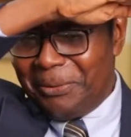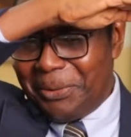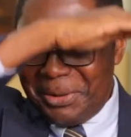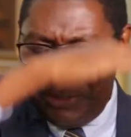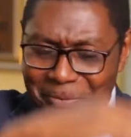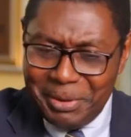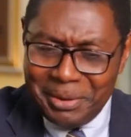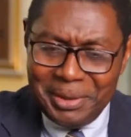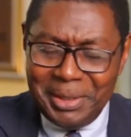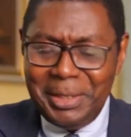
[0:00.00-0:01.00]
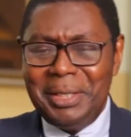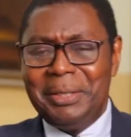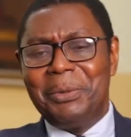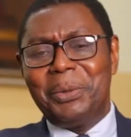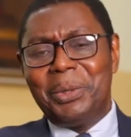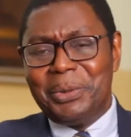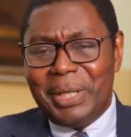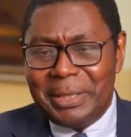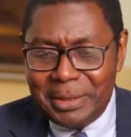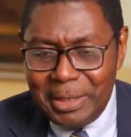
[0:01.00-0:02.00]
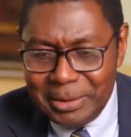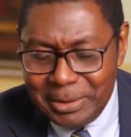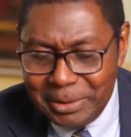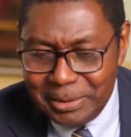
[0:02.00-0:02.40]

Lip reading: forgive me." If you go to Isaiah